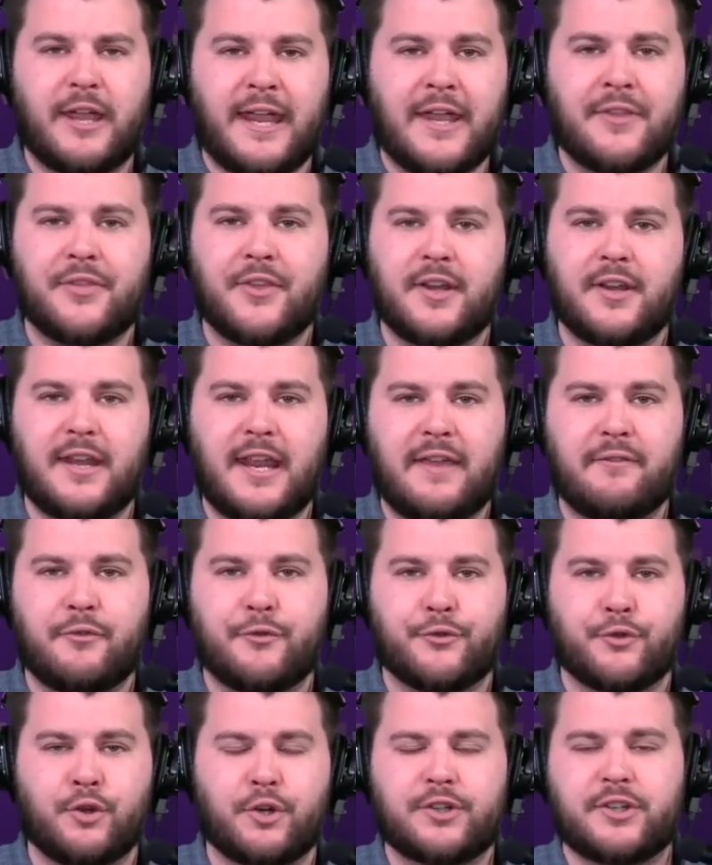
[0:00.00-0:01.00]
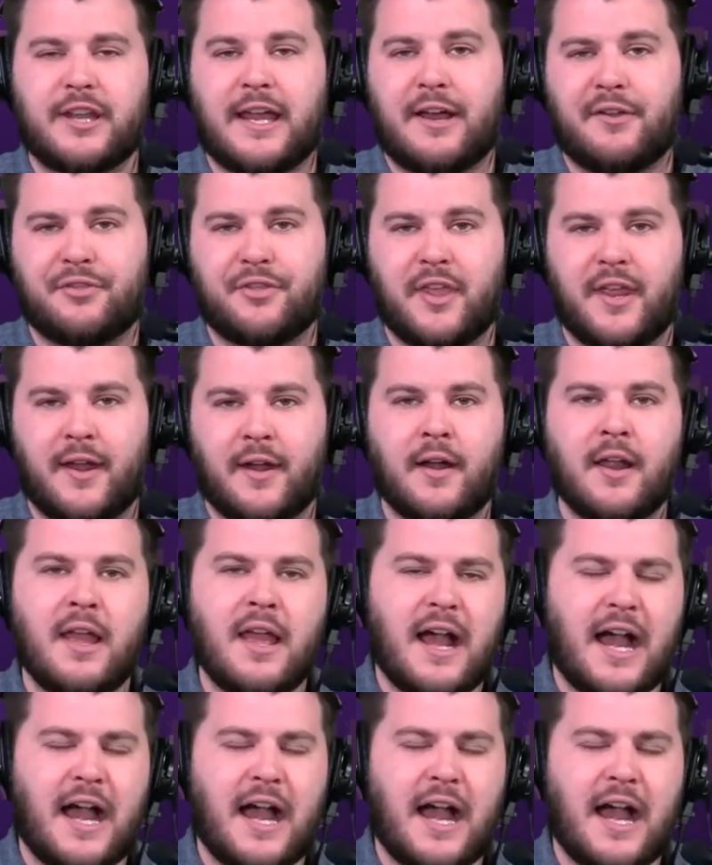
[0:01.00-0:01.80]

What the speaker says: Anthony Davis looked out there.